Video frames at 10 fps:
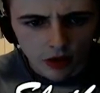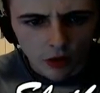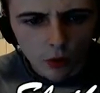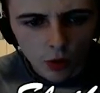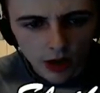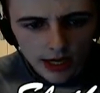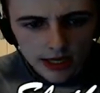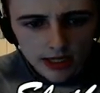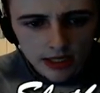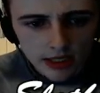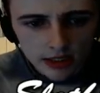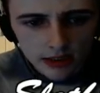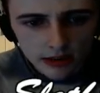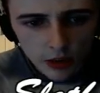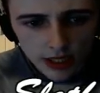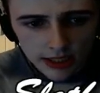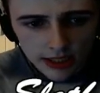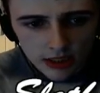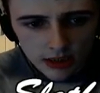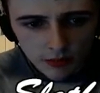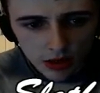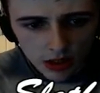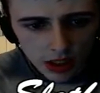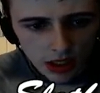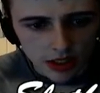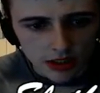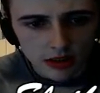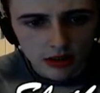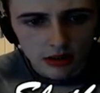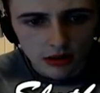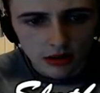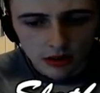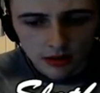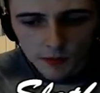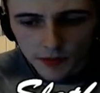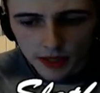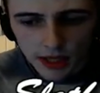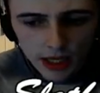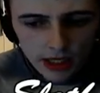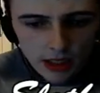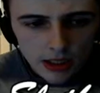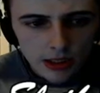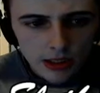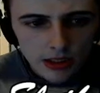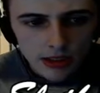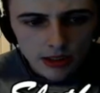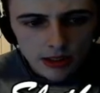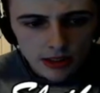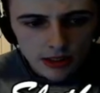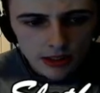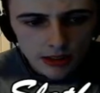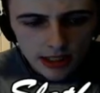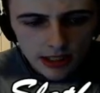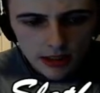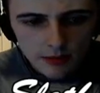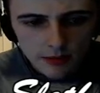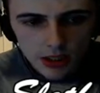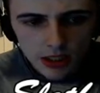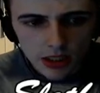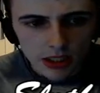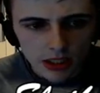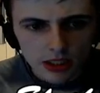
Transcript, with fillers: Where's the where's the spawners? I don't I don't, I don't see no spawners.